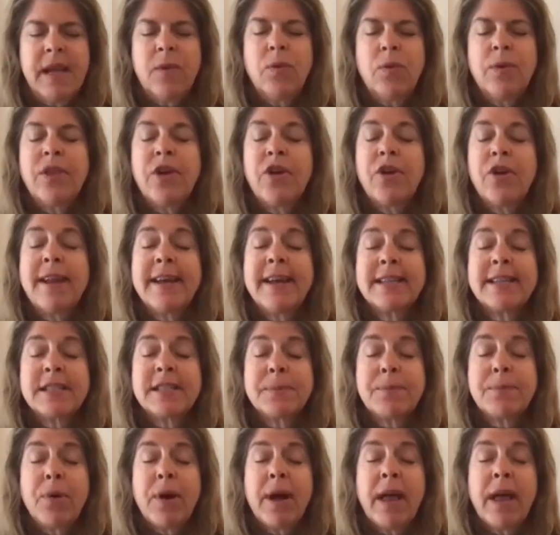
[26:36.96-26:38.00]
And with our
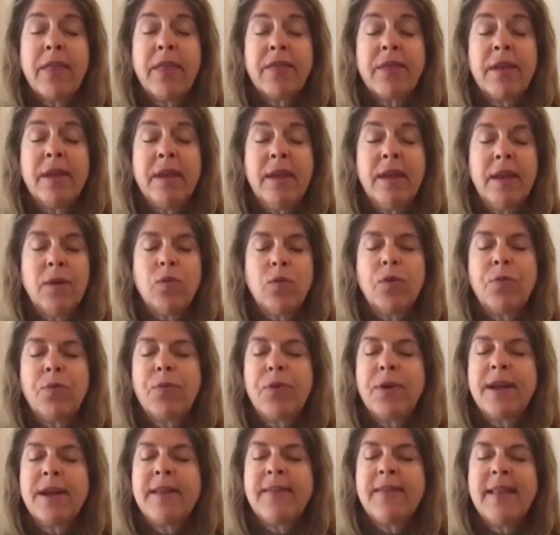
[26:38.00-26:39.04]
next breath, we're
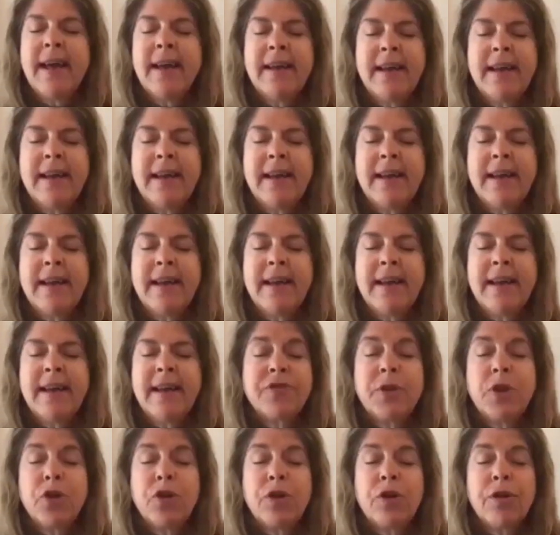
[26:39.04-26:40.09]
bringing that energy
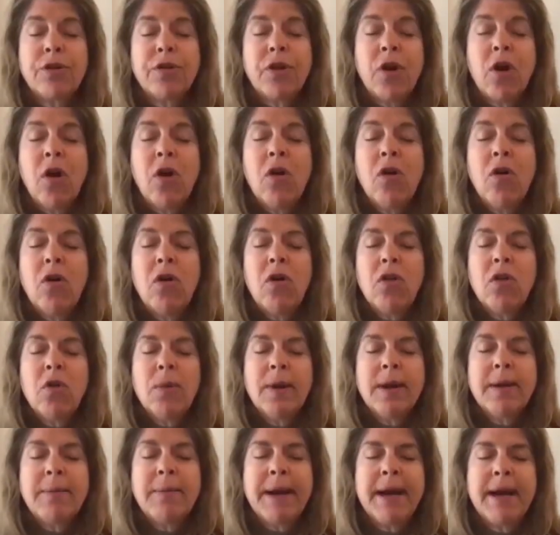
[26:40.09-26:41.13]
from the earth all the
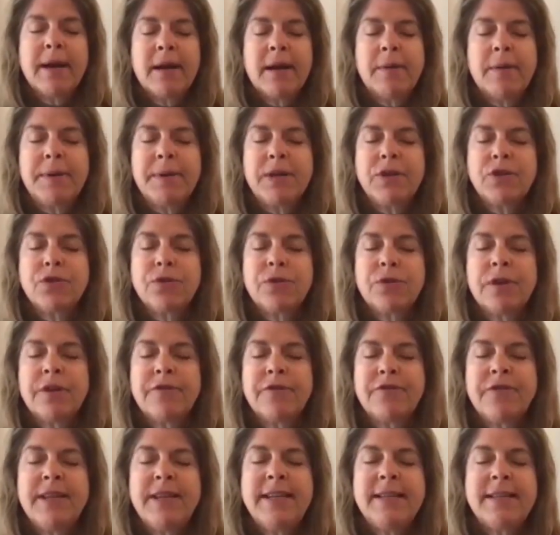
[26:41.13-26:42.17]
way back up into our
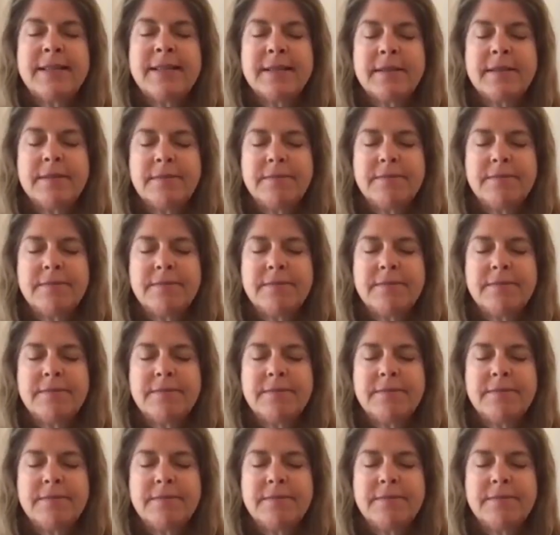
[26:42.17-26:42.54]
feet.